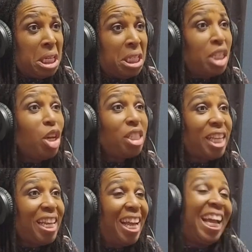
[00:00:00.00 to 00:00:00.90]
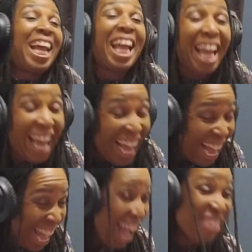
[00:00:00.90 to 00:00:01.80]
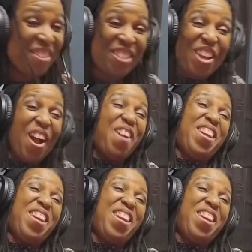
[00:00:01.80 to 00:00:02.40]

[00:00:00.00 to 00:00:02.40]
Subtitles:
They just said, I'm sorry,